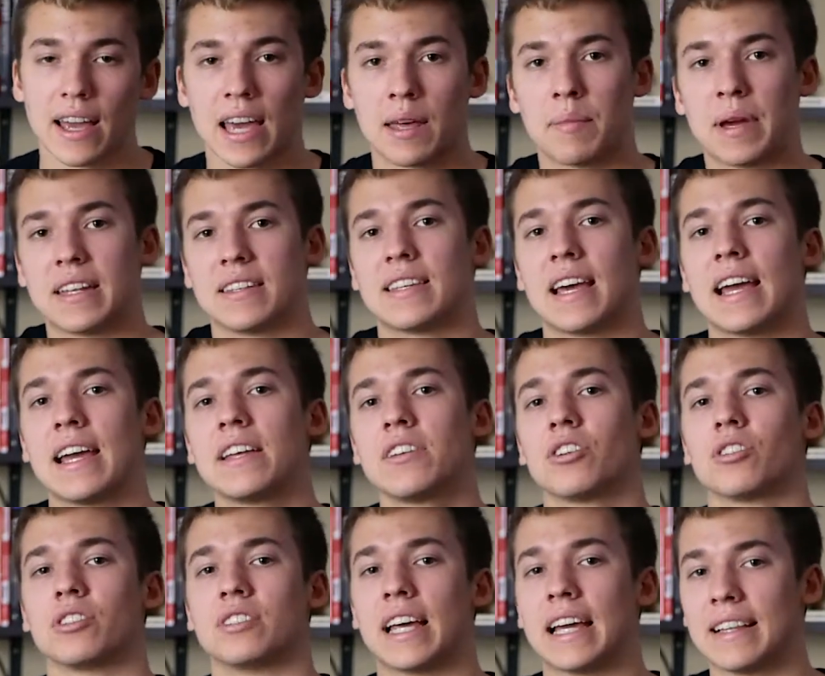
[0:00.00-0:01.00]
and maintain
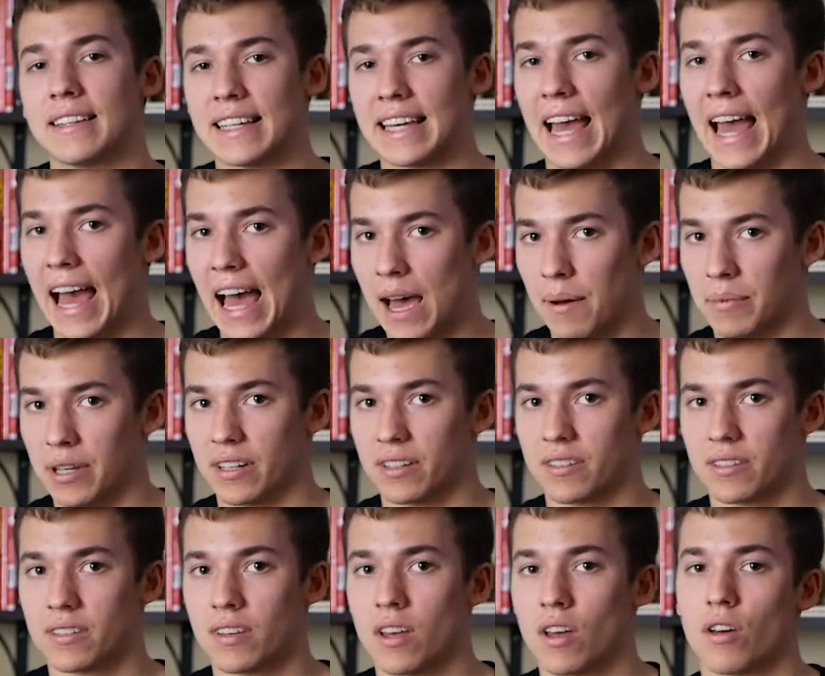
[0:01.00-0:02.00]
your daily
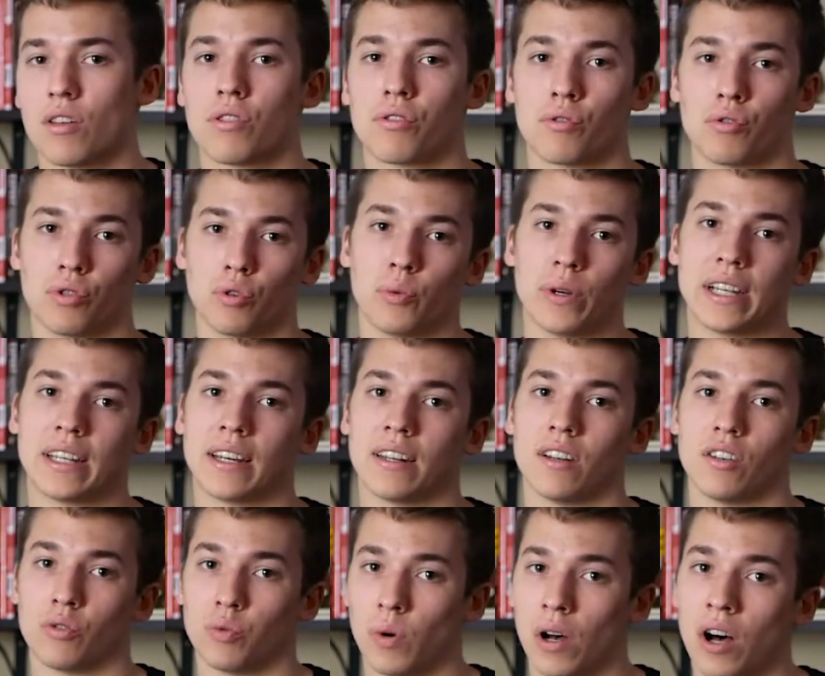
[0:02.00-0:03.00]
habits through the weekend
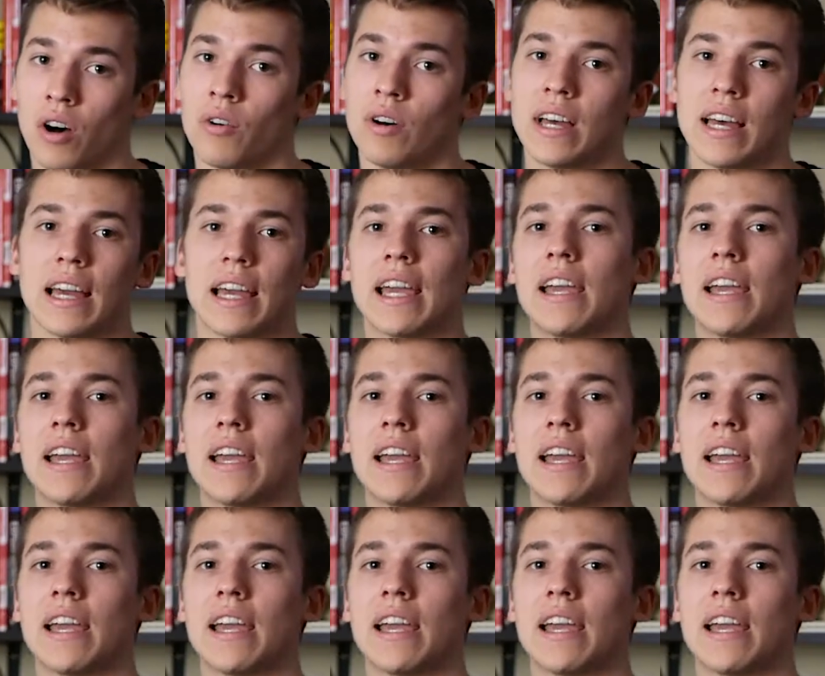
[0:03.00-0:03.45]
as well,